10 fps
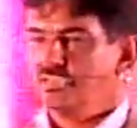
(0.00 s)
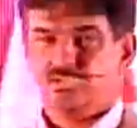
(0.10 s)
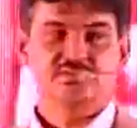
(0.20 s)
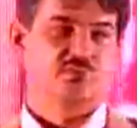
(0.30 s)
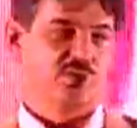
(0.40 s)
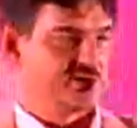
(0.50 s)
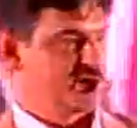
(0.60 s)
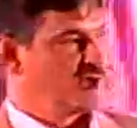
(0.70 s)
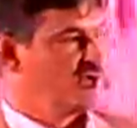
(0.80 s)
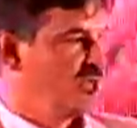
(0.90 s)
is, once in
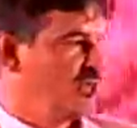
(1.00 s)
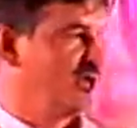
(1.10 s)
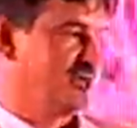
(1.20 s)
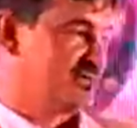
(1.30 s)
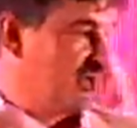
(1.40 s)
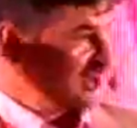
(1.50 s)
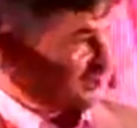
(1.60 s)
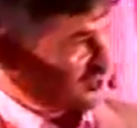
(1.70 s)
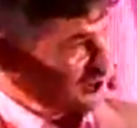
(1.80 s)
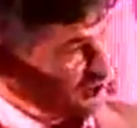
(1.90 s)
a blue moon, as
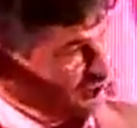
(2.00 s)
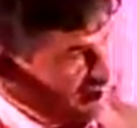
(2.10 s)
sometimes we do,